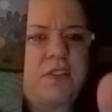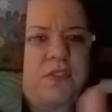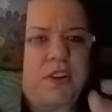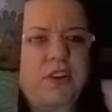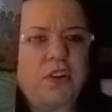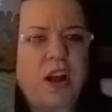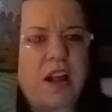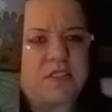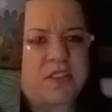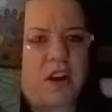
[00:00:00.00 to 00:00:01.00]
figure
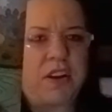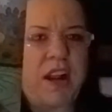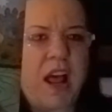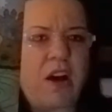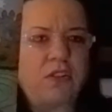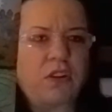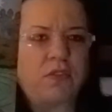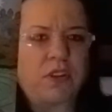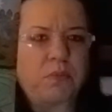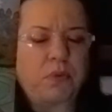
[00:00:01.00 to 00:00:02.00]
has gotten out
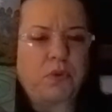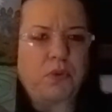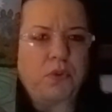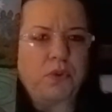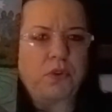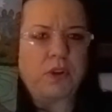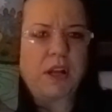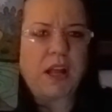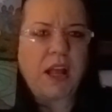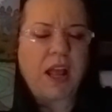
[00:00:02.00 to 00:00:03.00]
of the pool
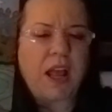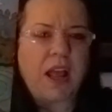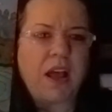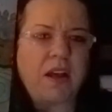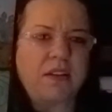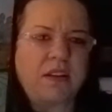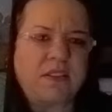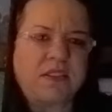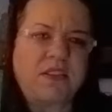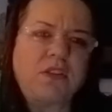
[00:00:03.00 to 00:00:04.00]
and
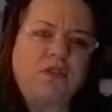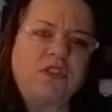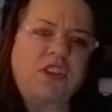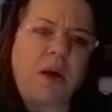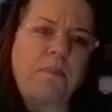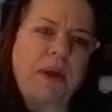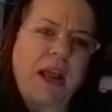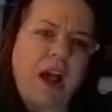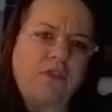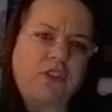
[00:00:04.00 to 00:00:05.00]
is still dumping
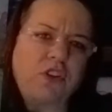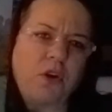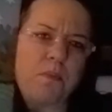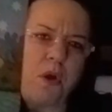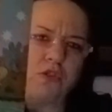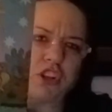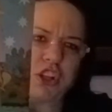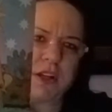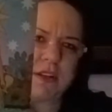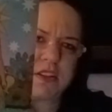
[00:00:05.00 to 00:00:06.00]
out their
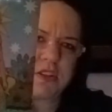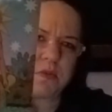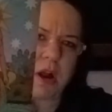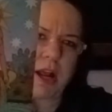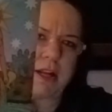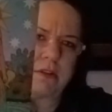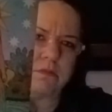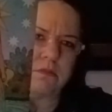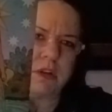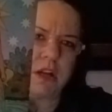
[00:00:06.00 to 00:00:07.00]
emotions,
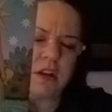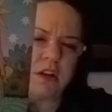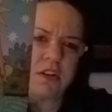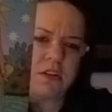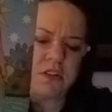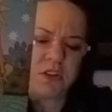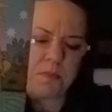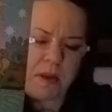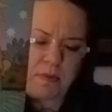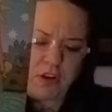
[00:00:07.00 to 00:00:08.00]
right? So
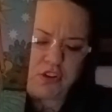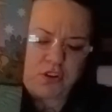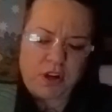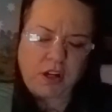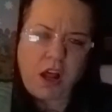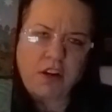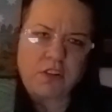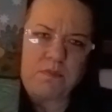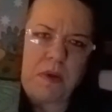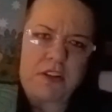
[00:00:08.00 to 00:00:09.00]
maybe you're doing a lot
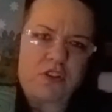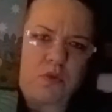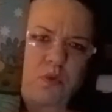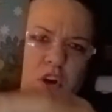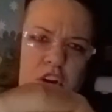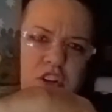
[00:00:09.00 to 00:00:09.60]
of mental work